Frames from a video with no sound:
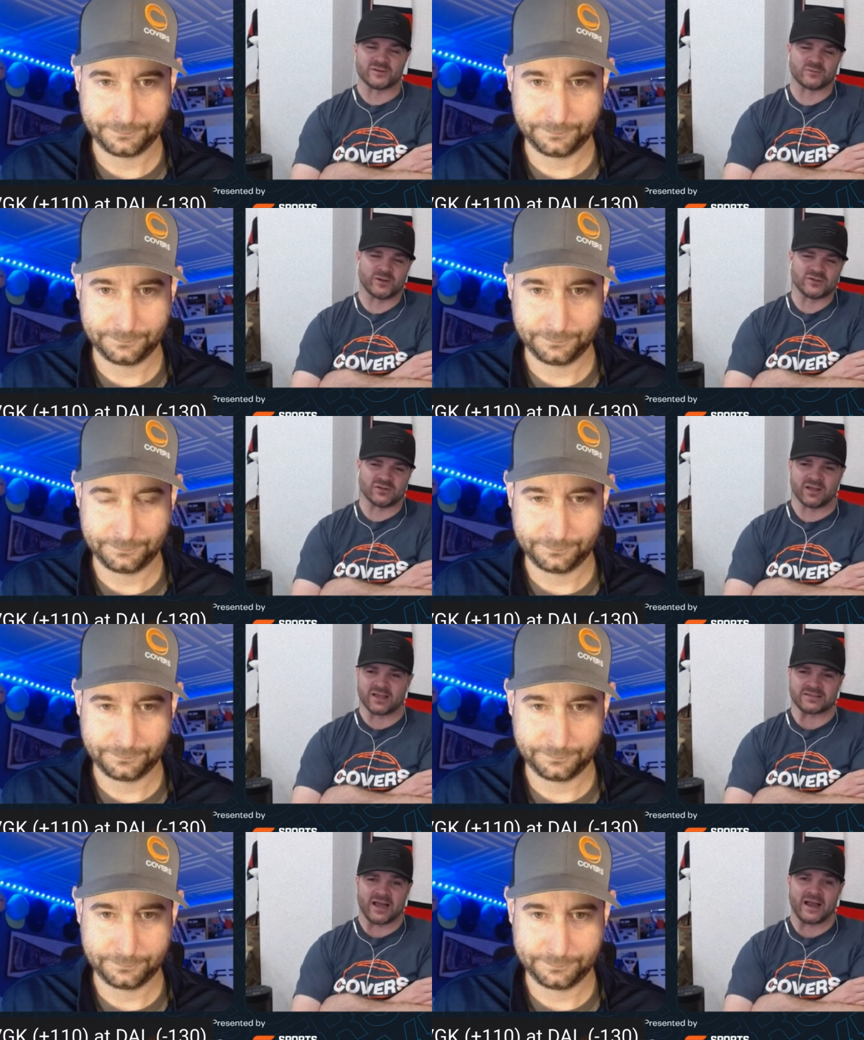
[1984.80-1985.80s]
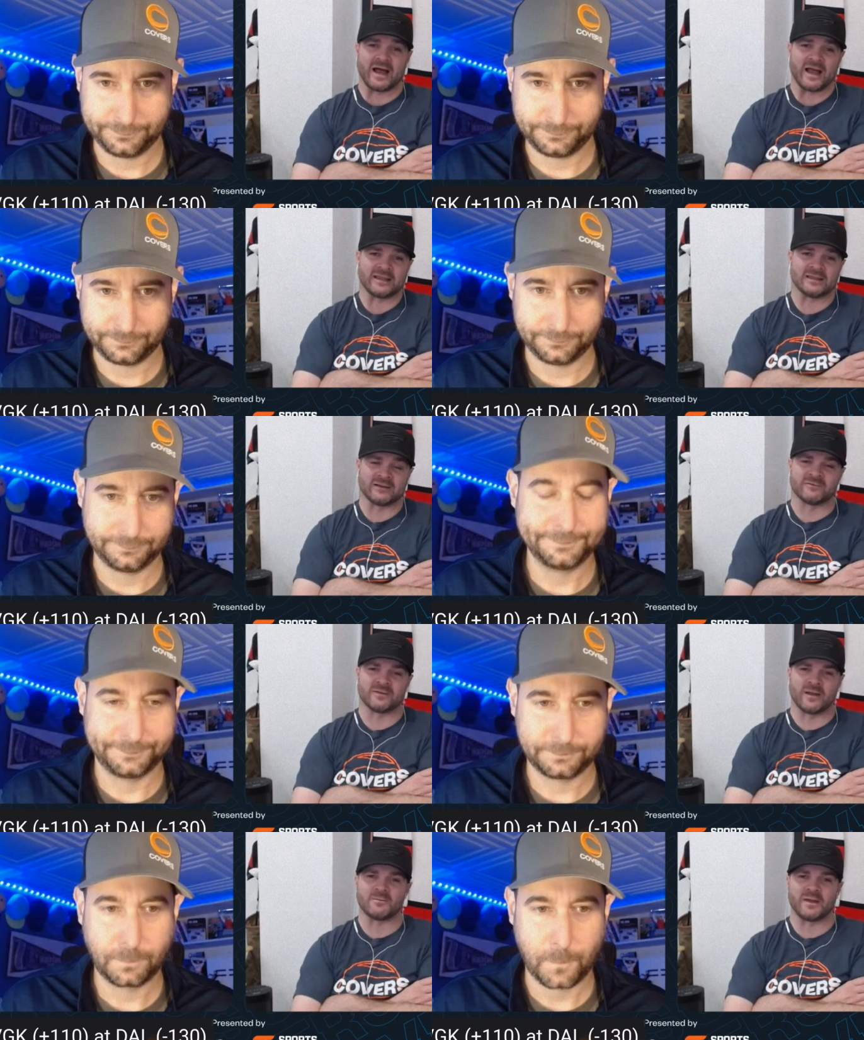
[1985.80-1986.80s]
Speaker 1: the switch? Yes, I, I give
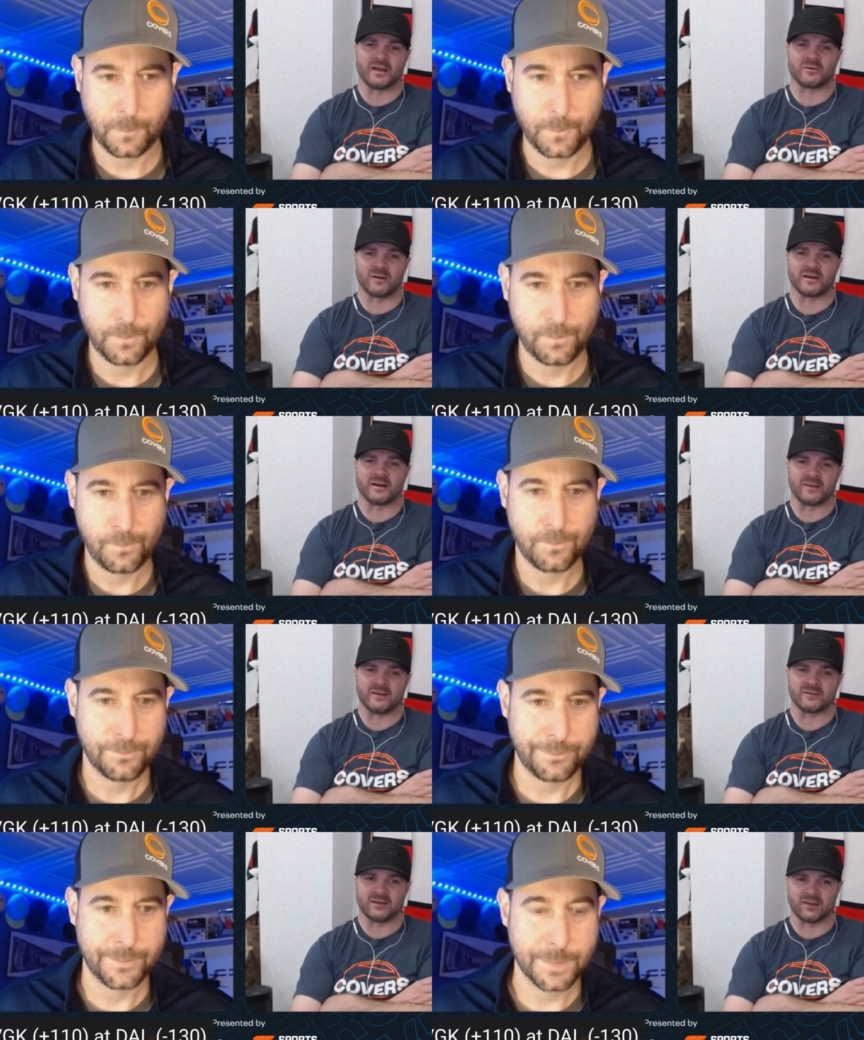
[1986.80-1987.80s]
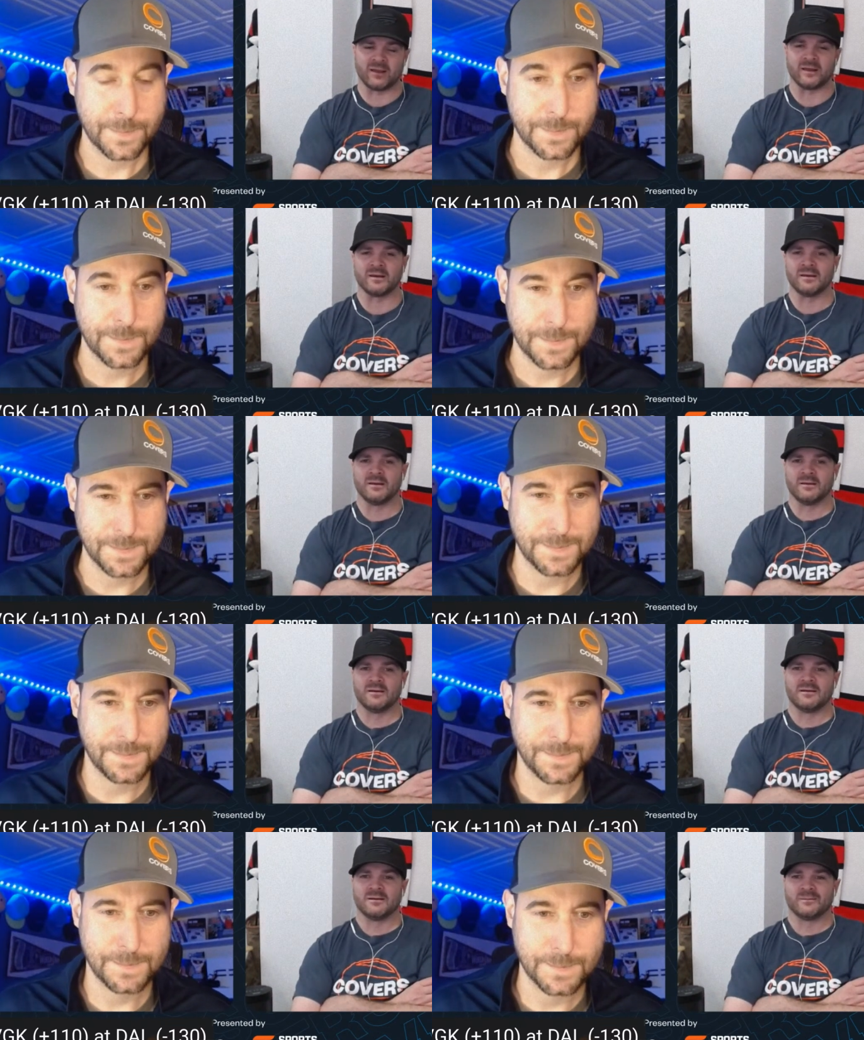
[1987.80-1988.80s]
them that credit. I think they can.
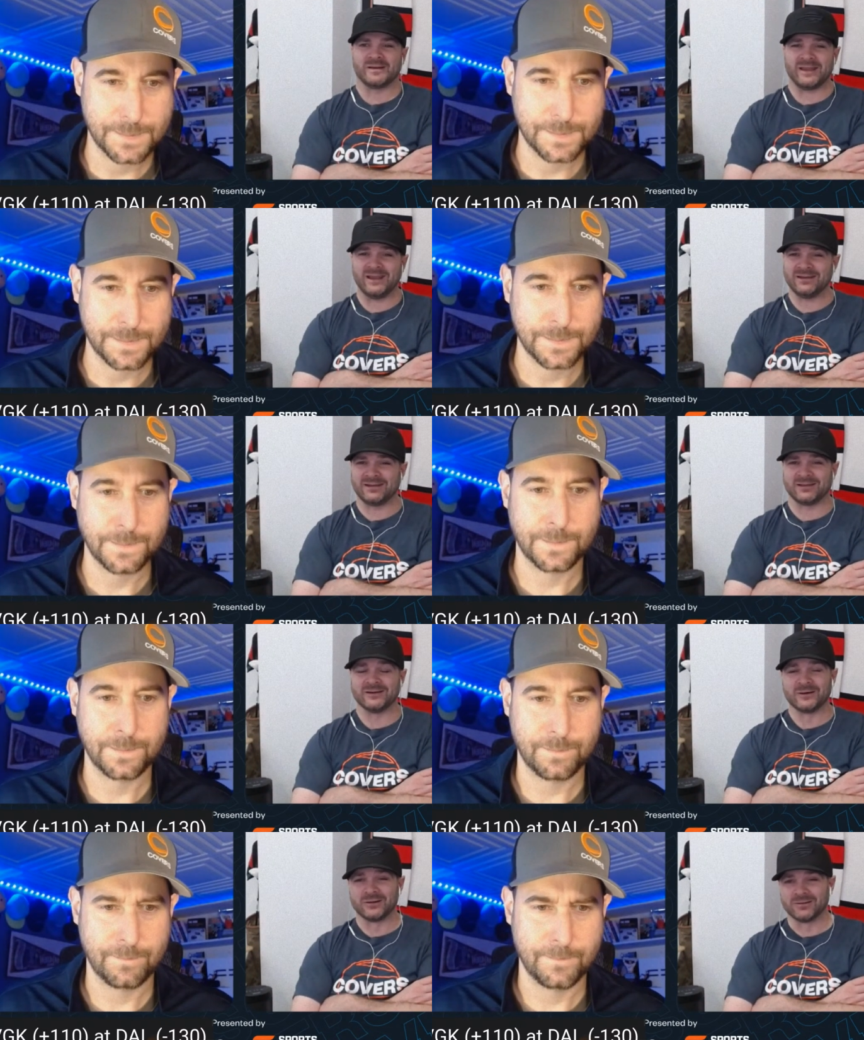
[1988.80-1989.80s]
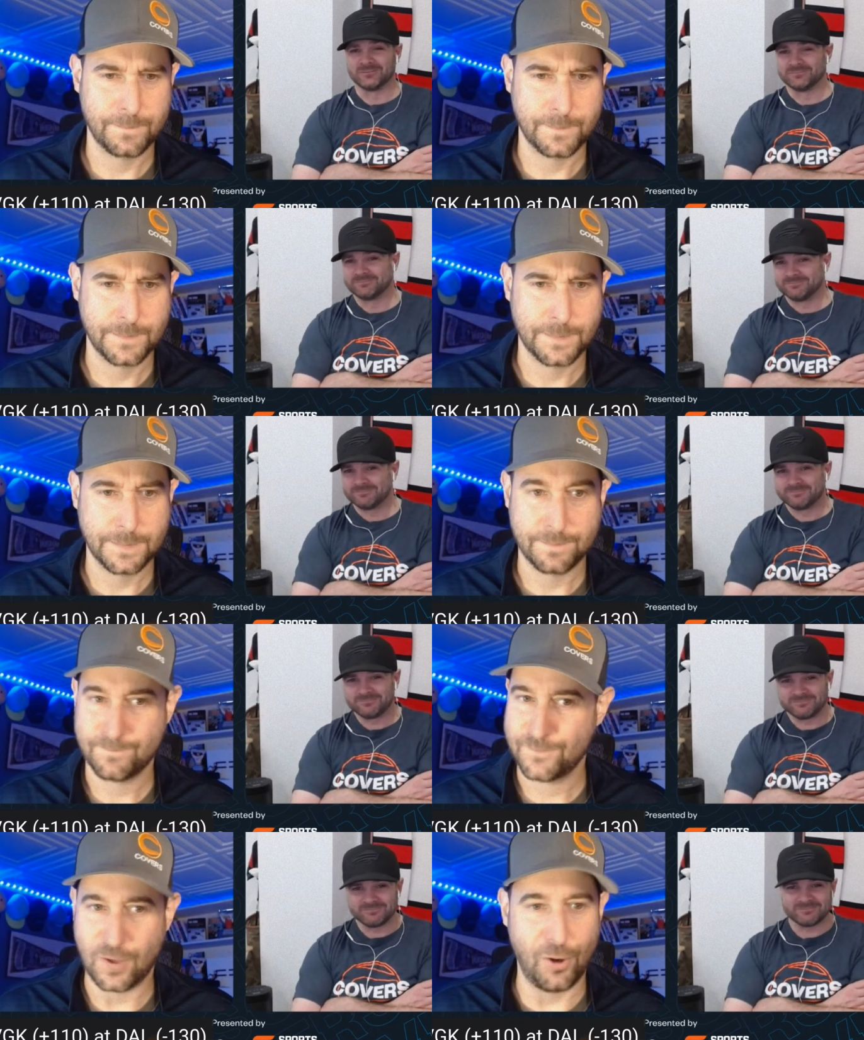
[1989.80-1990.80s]
But Adin Hill,
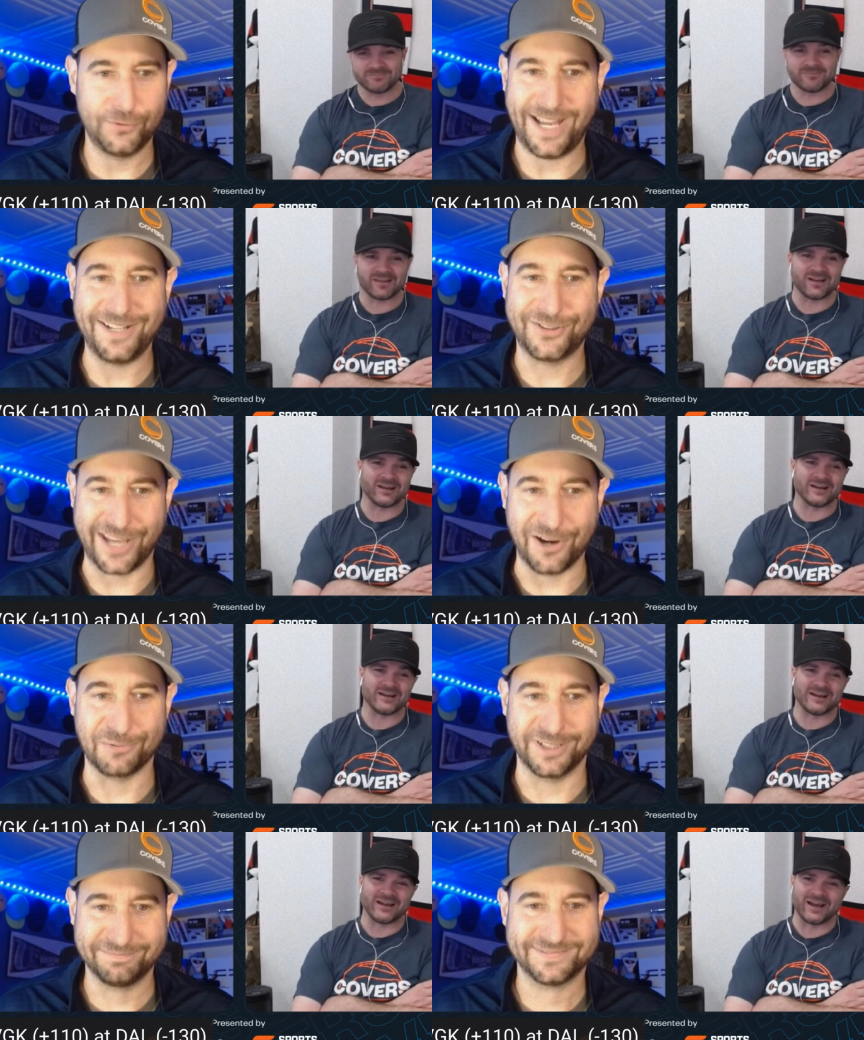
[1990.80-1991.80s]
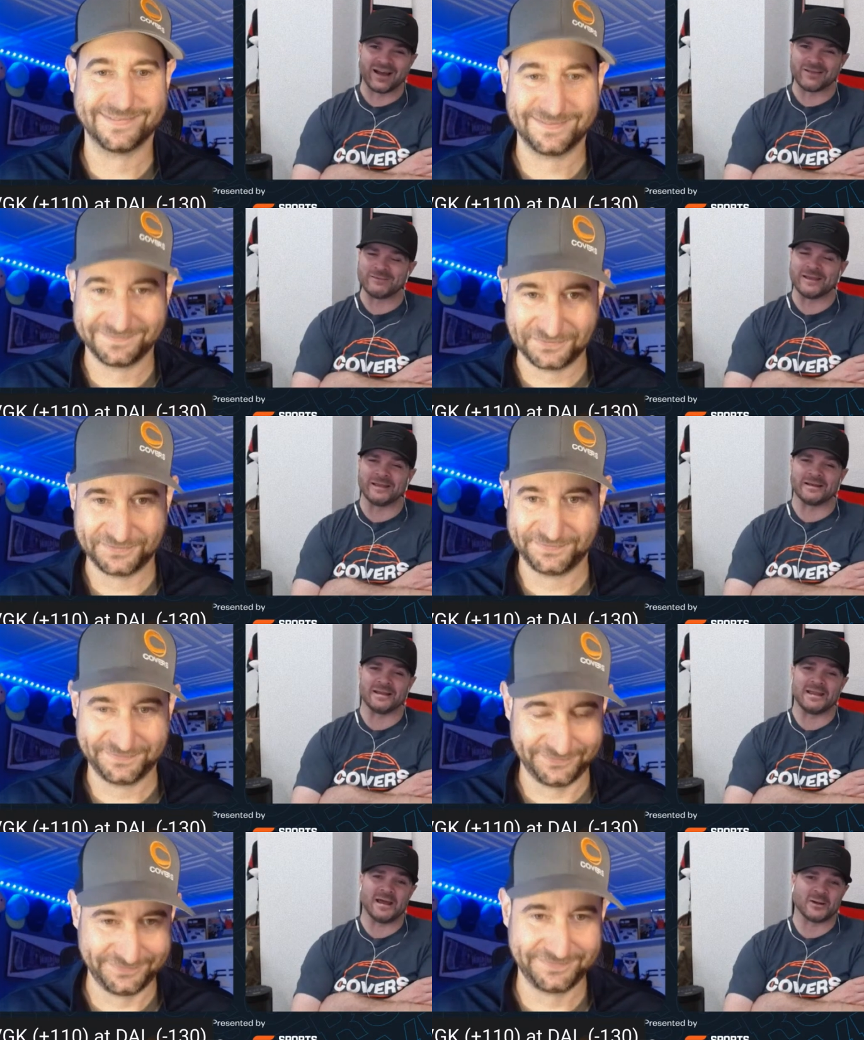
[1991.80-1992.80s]
Speaker 2: goaltending scares me.
Speaker 1: I mean,
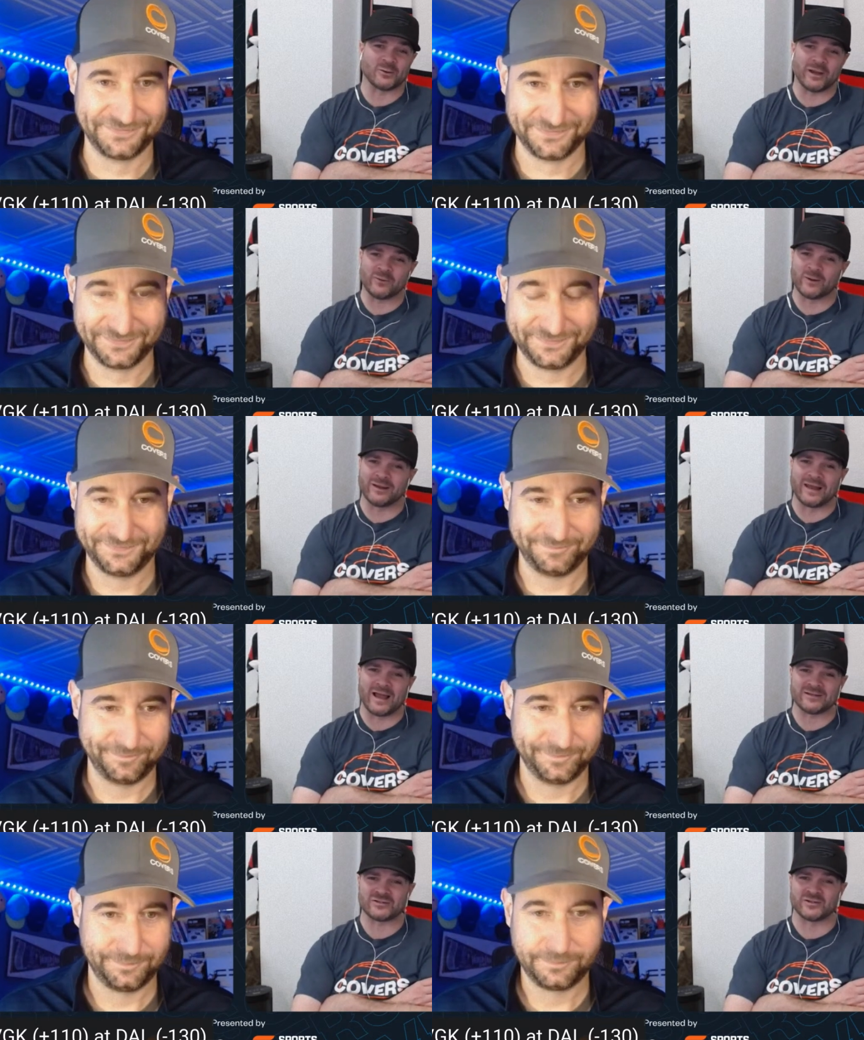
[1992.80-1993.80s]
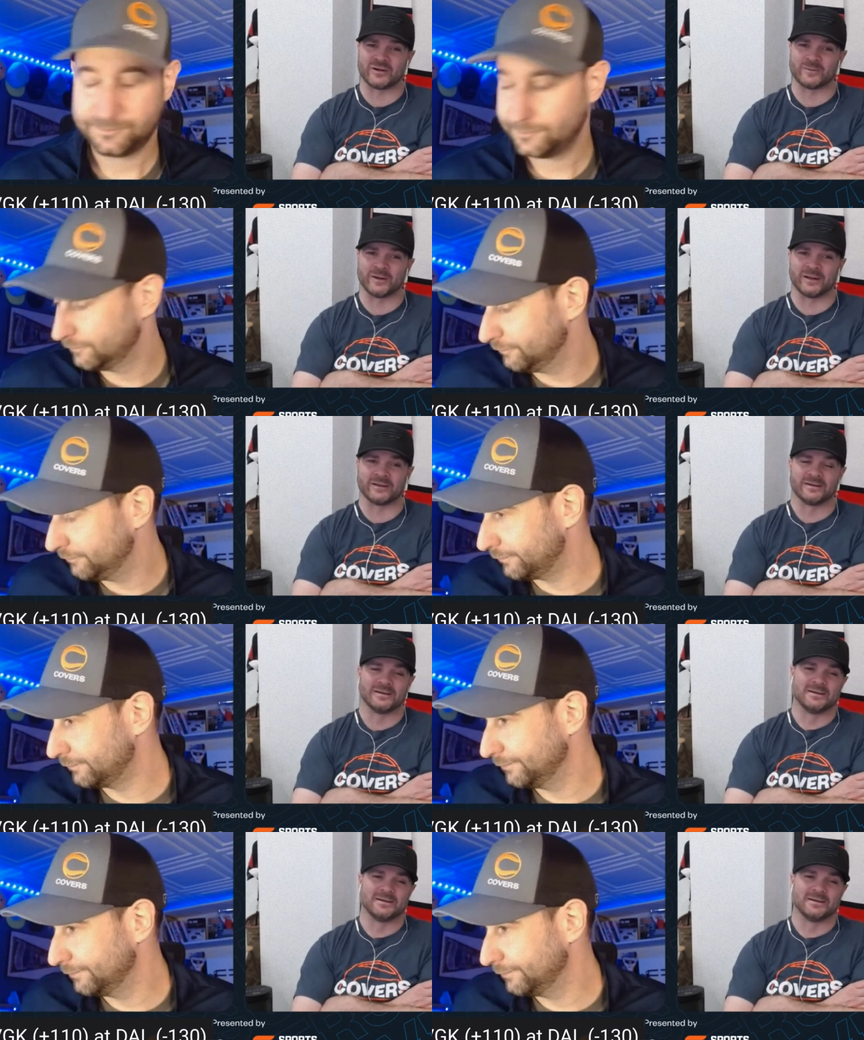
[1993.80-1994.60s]
he had a great run last year, but